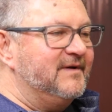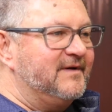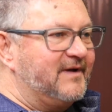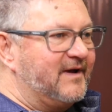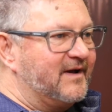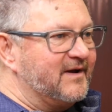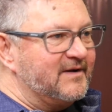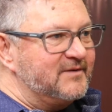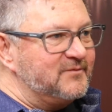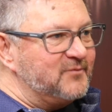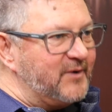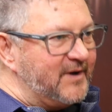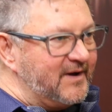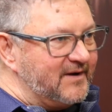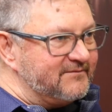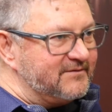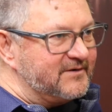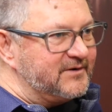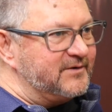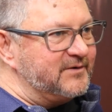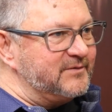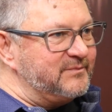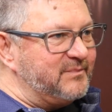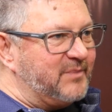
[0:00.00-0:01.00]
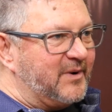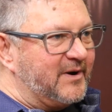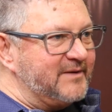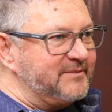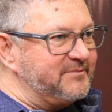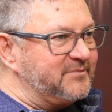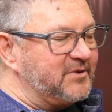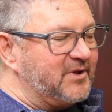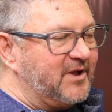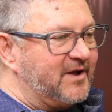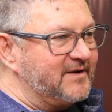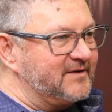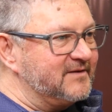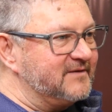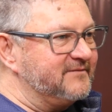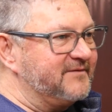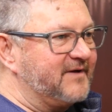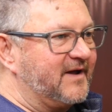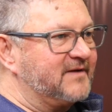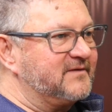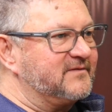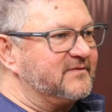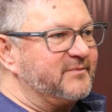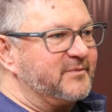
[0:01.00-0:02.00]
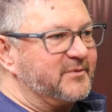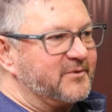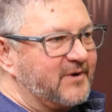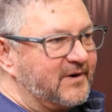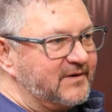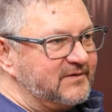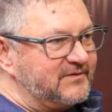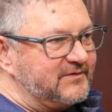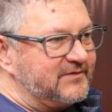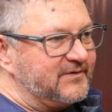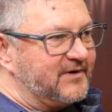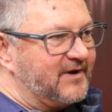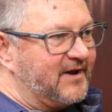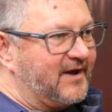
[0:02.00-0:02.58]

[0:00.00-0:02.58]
and we have a good pipeline of exploration